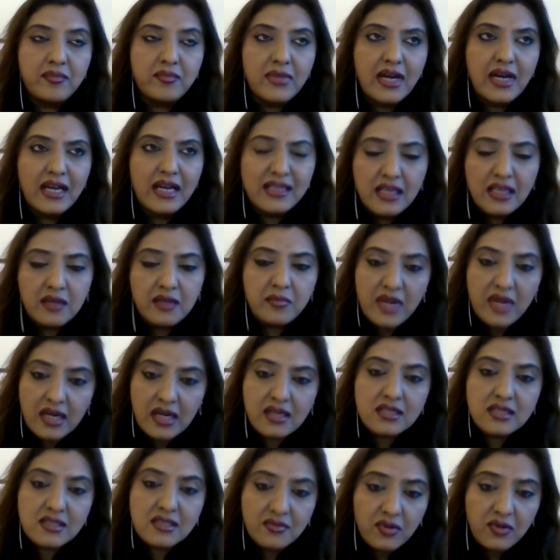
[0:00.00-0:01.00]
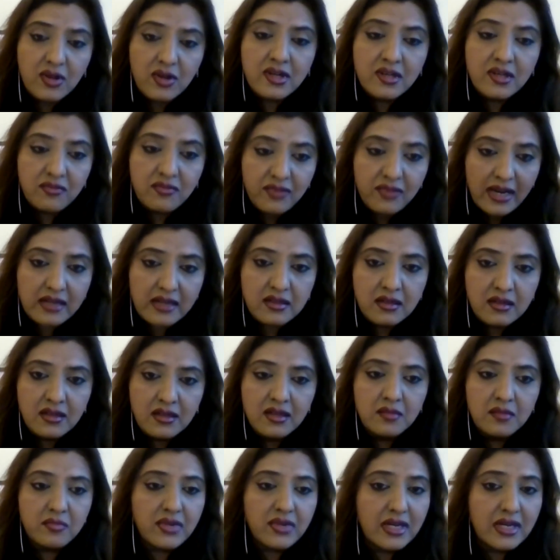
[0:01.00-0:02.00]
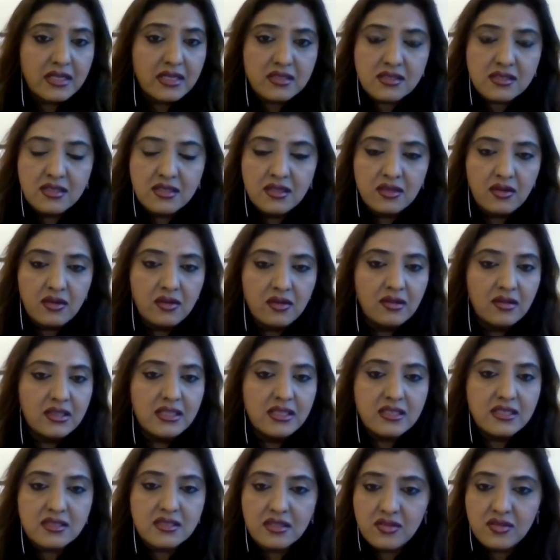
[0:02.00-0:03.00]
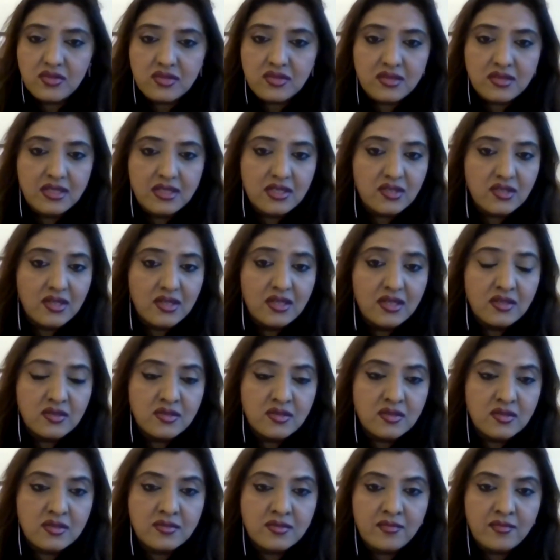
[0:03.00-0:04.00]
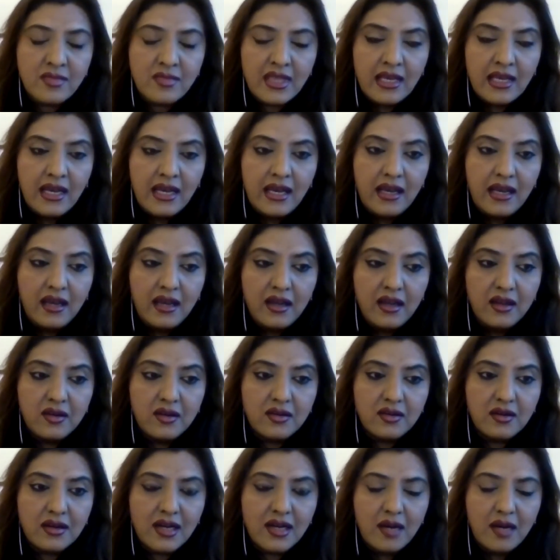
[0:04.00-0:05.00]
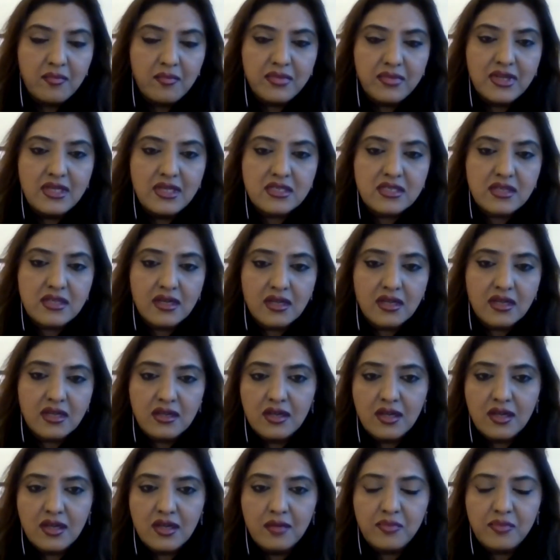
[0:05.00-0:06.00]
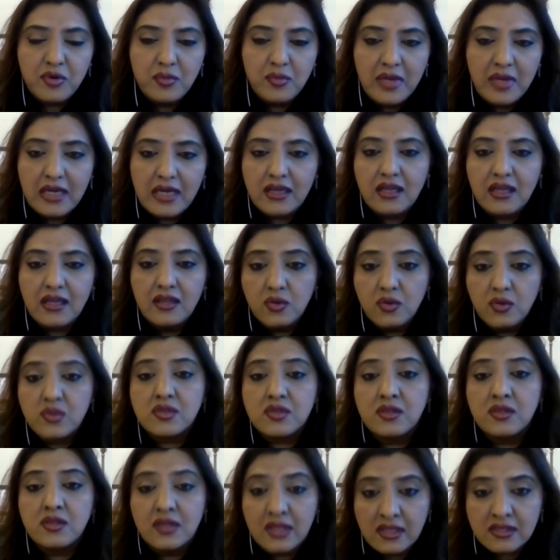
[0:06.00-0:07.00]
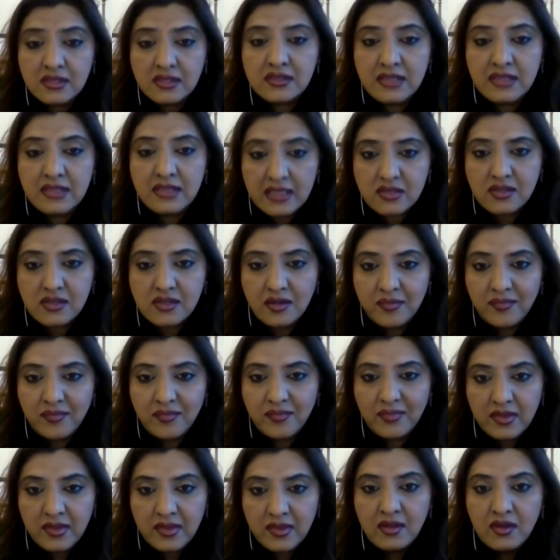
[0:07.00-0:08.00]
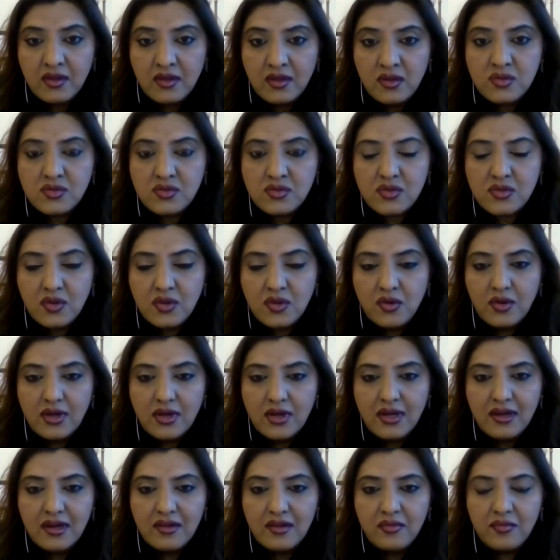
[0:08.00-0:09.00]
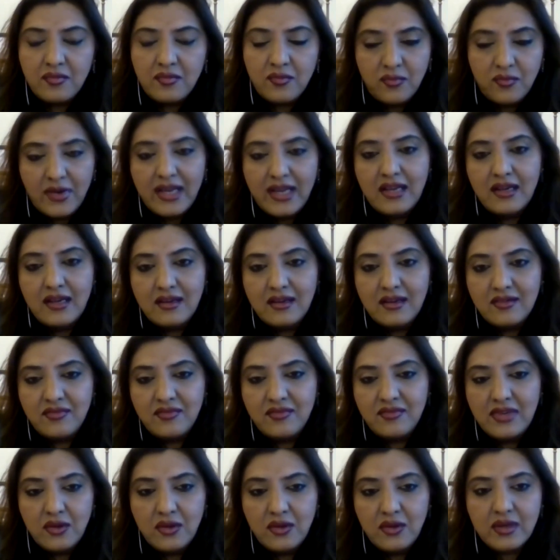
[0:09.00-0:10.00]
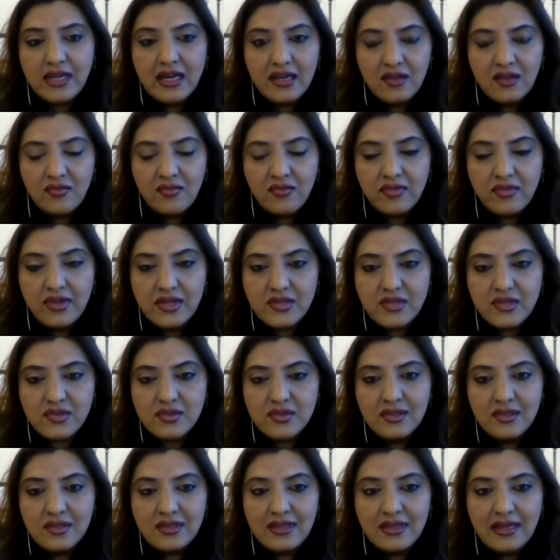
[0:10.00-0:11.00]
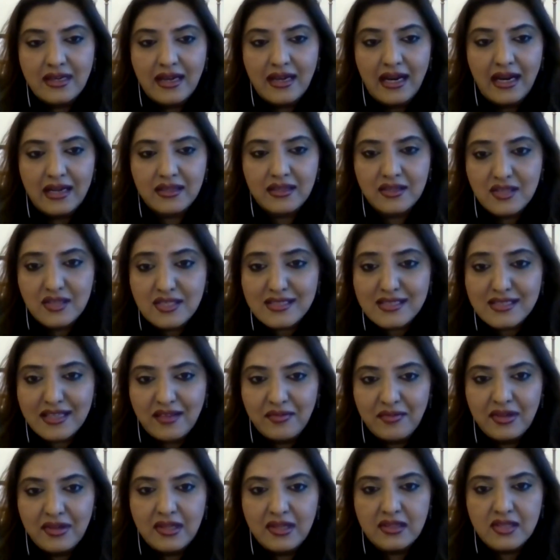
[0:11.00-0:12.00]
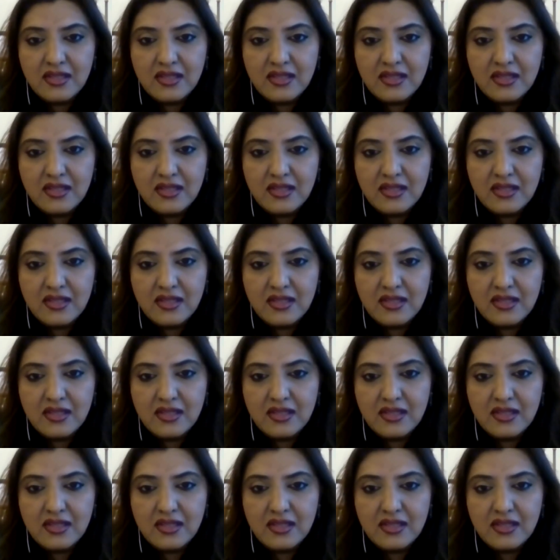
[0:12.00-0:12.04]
I think markets have already priced in all these interest rate changes, and companies are geared up to maintain those earnings next year. So while we look at inflation at this level